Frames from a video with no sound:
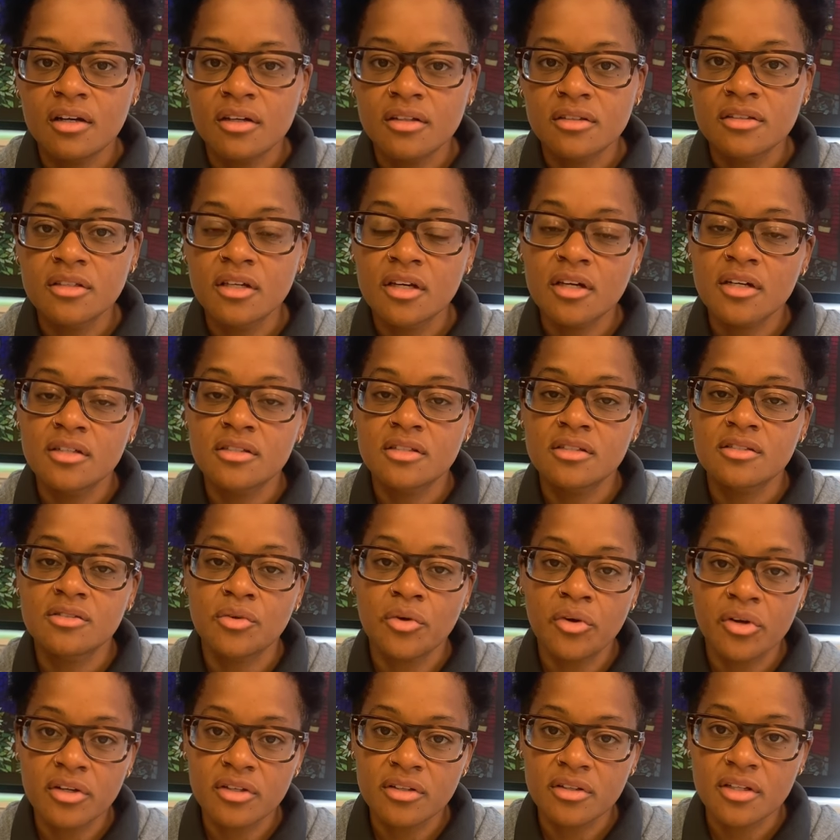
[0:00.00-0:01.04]
to us as an
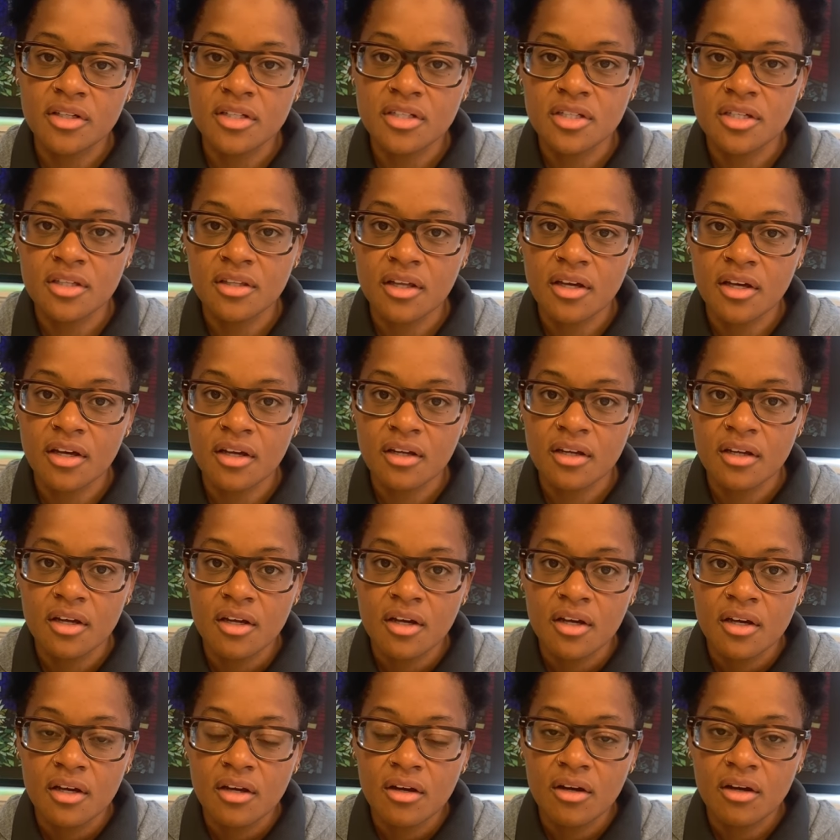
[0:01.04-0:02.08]
organization
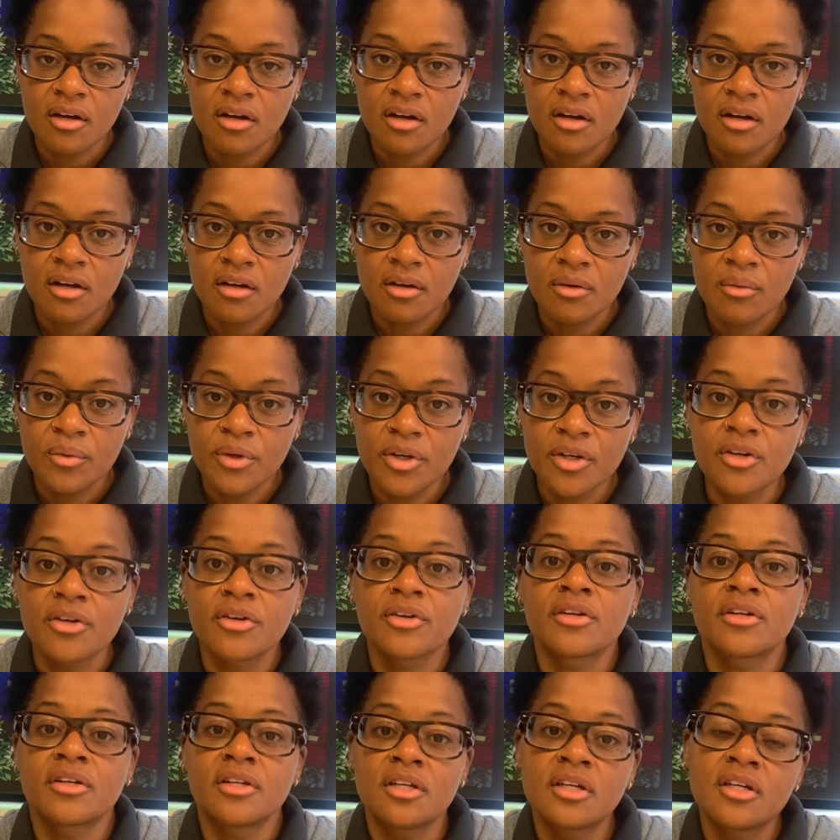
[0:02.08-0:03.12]
that we are
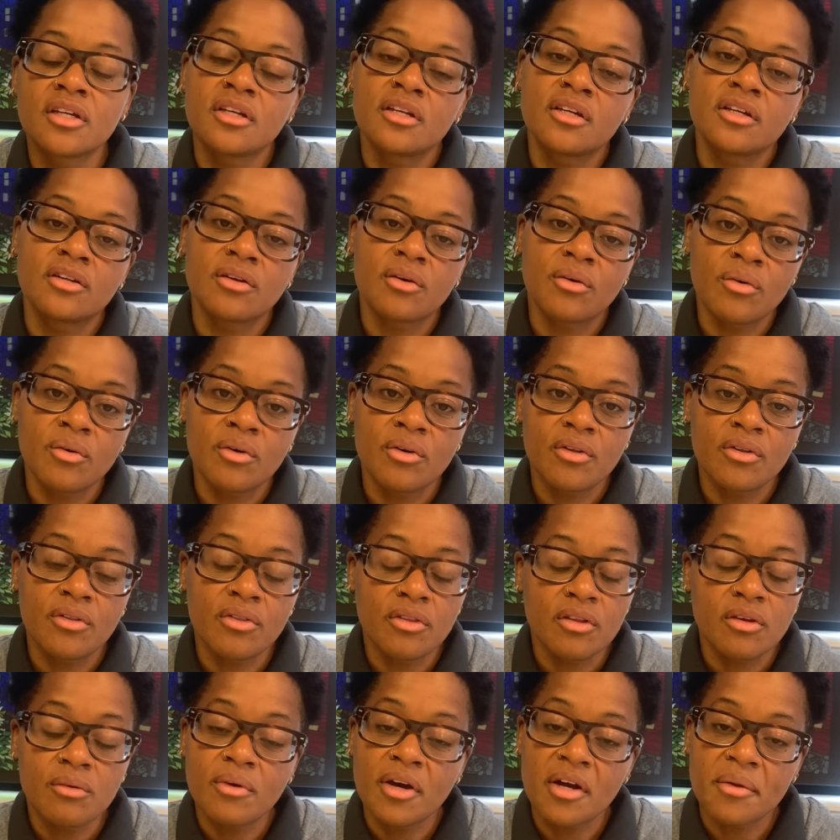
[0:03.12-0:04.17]
indeed on
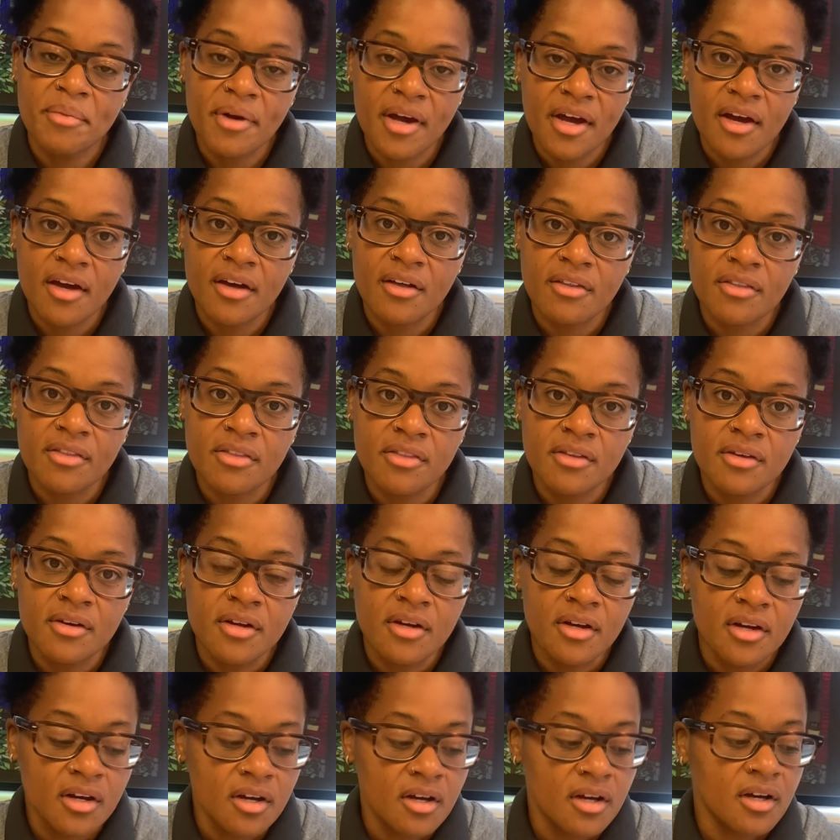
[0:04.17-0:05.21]
the right path,
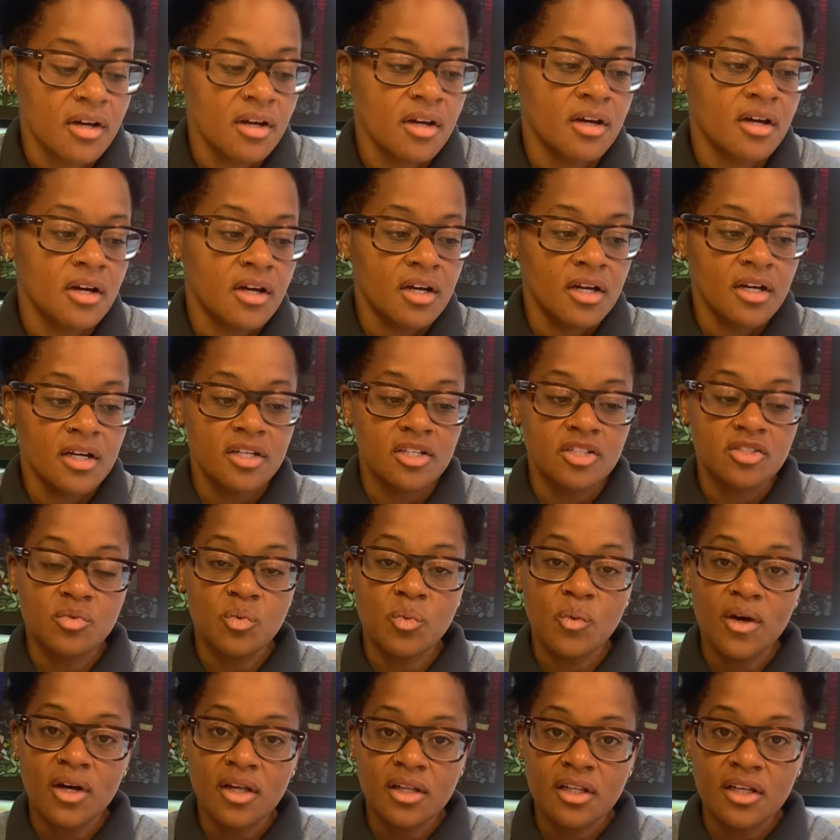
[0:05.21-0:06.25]
as
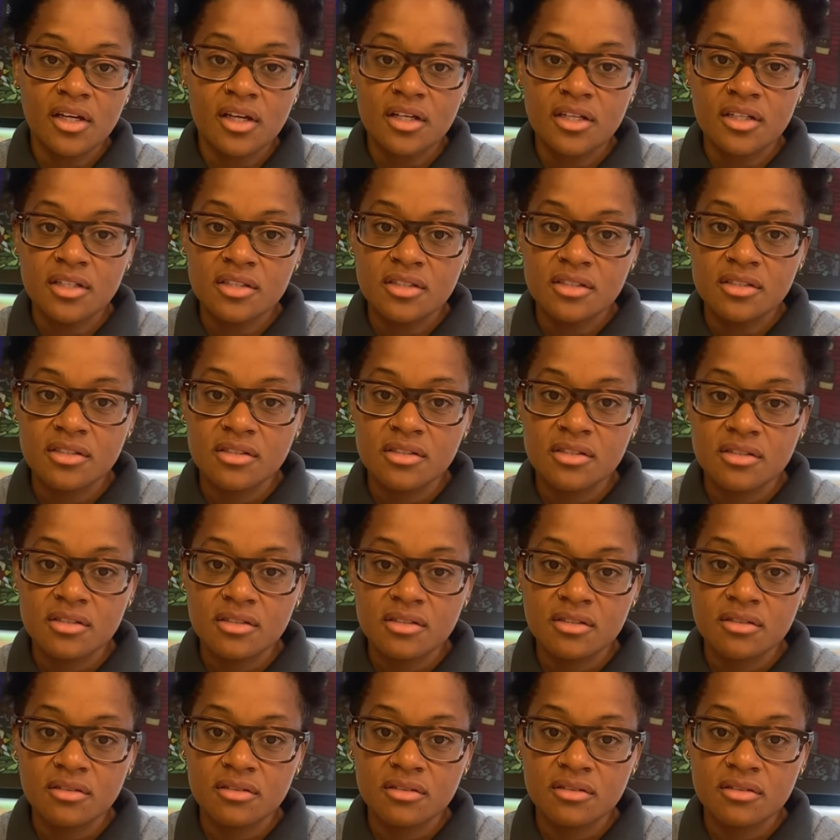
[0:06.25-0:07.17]
well as